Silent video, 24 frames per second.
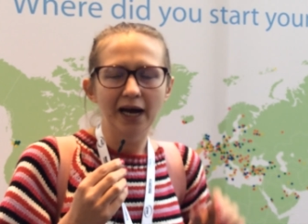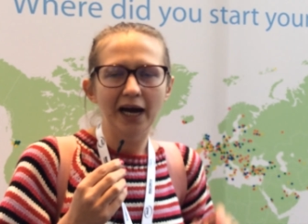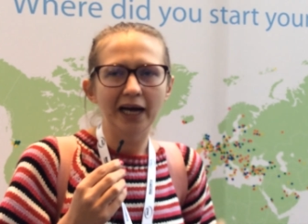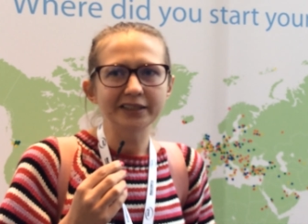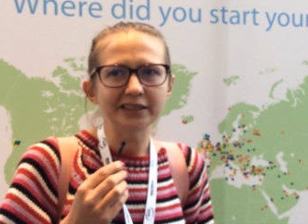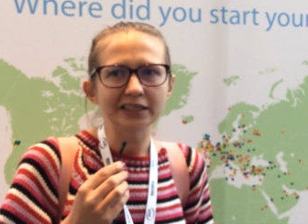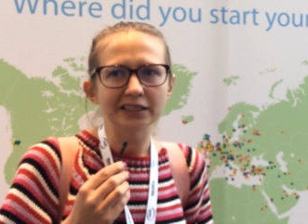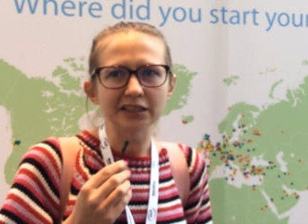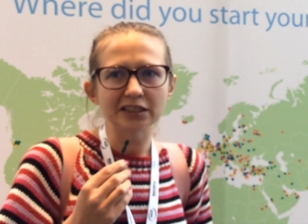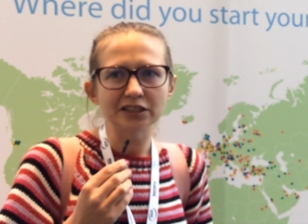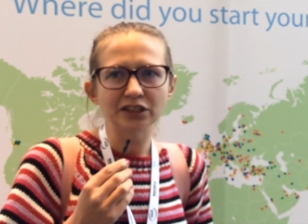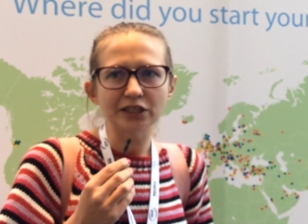
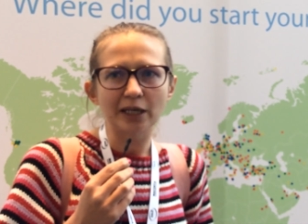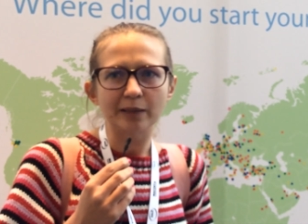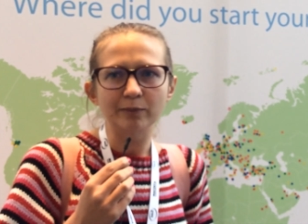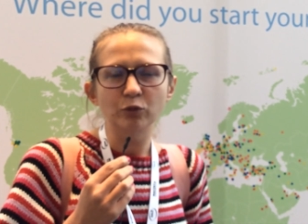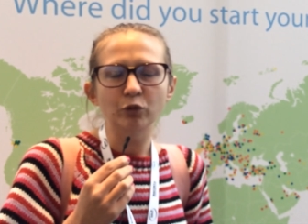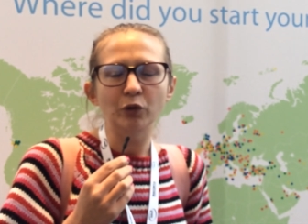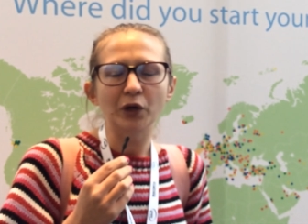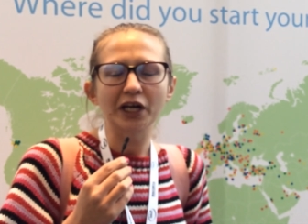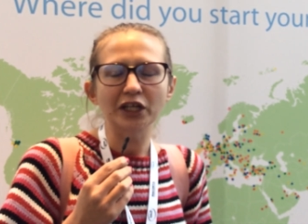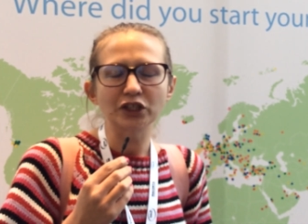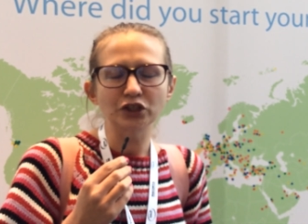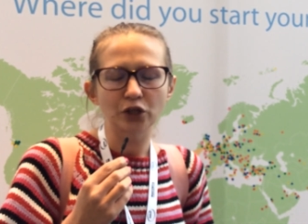attended some
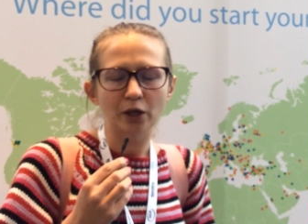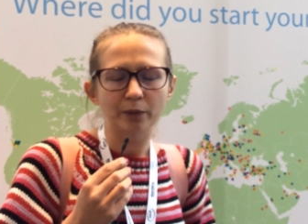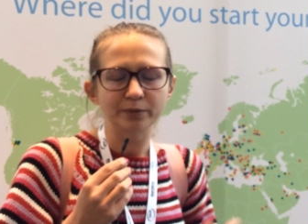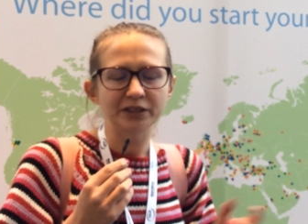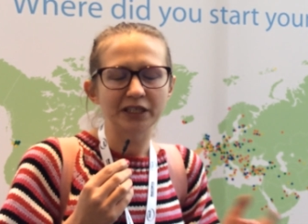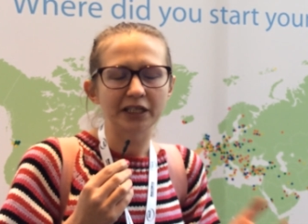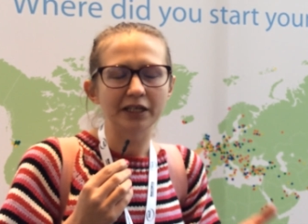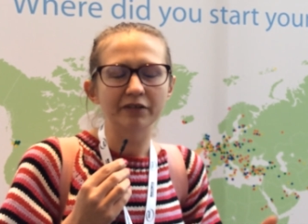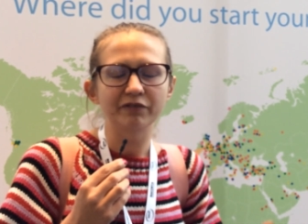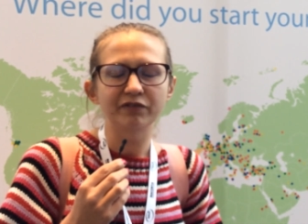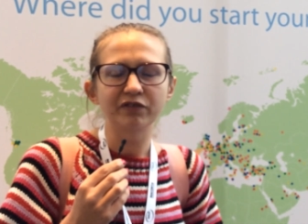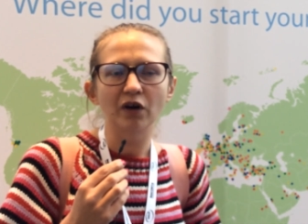workshops
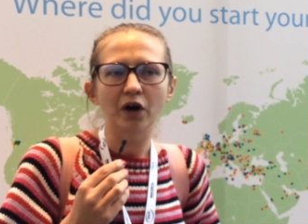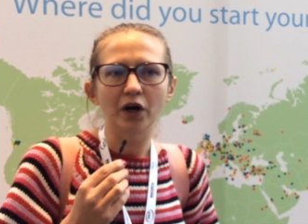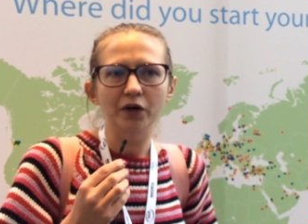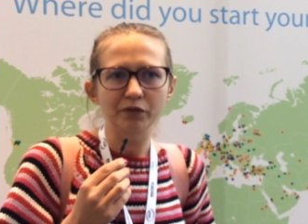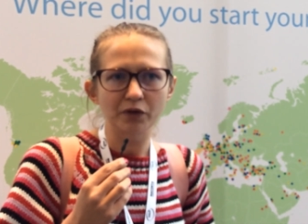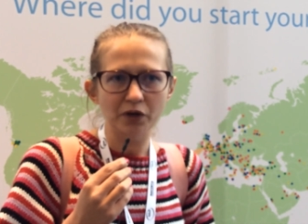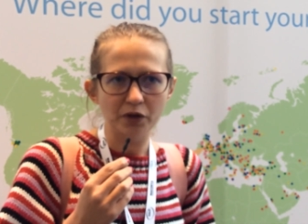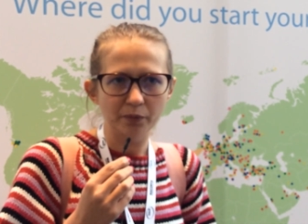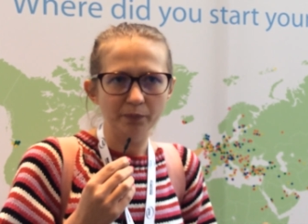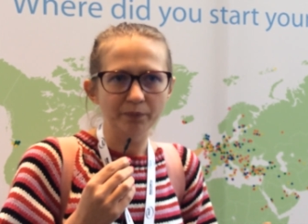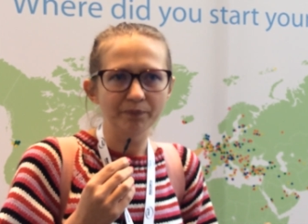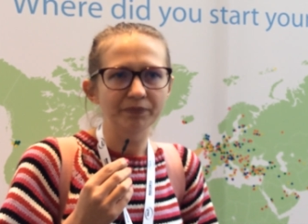and a
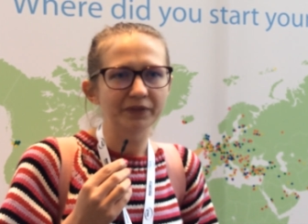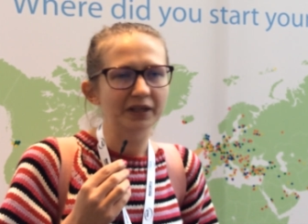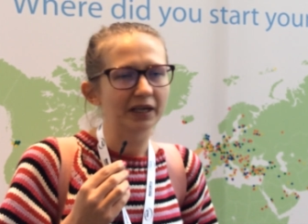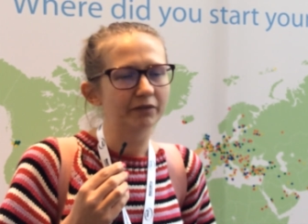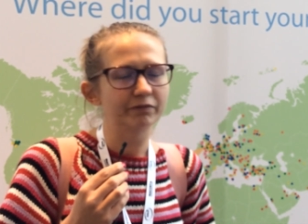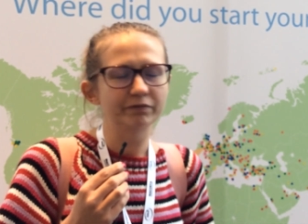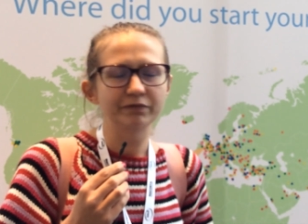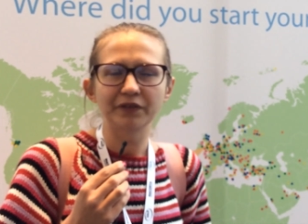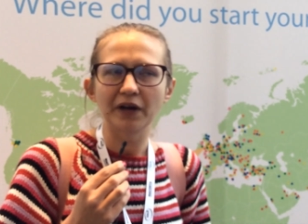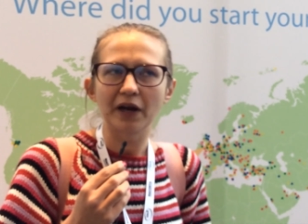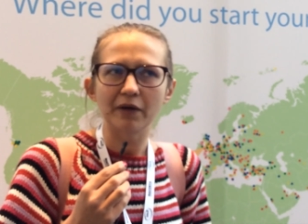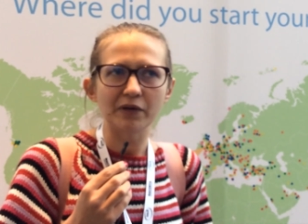forum.
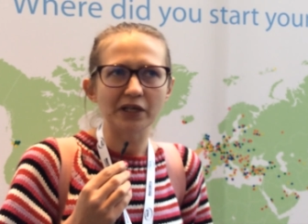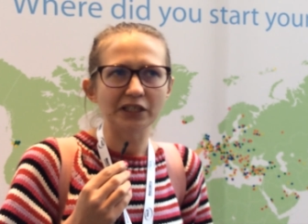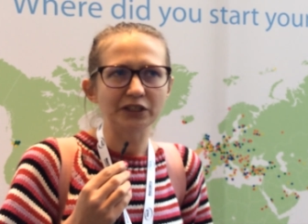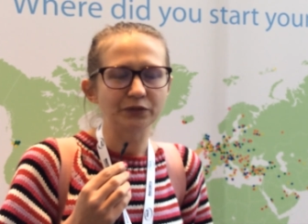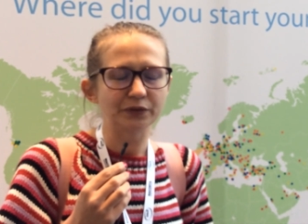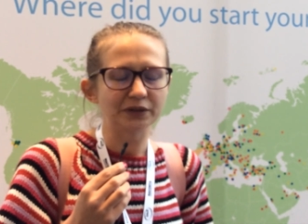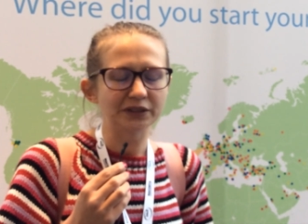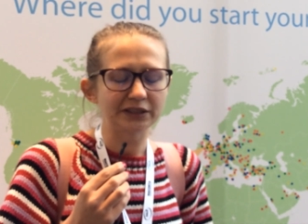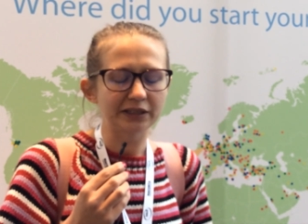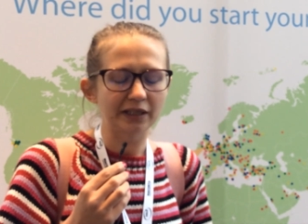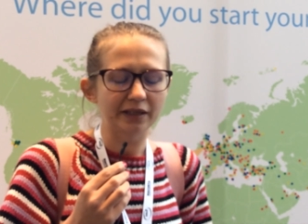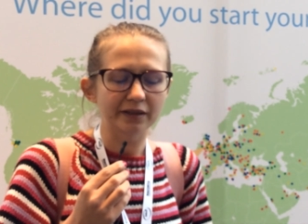Very
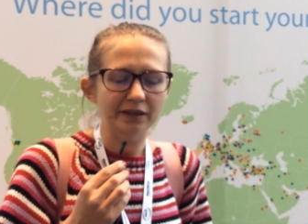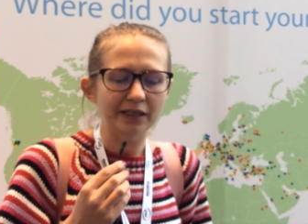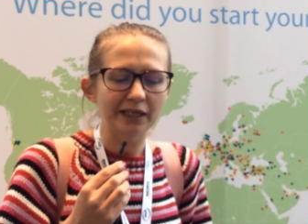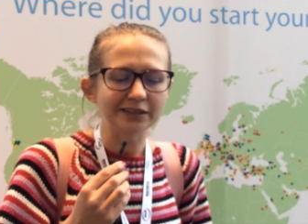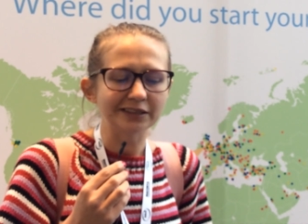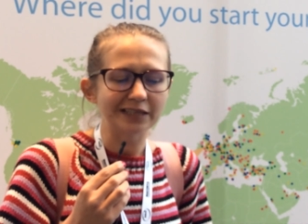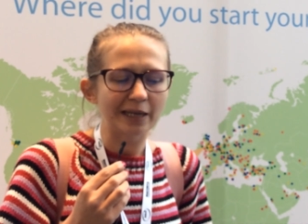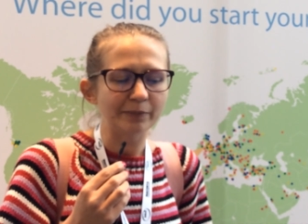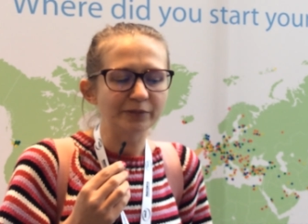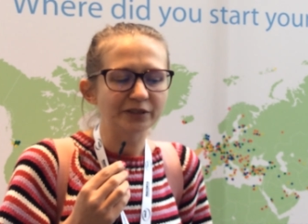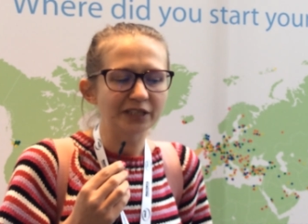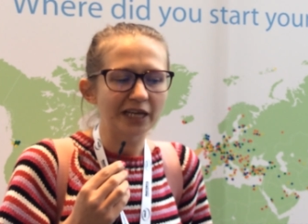interesting things I'm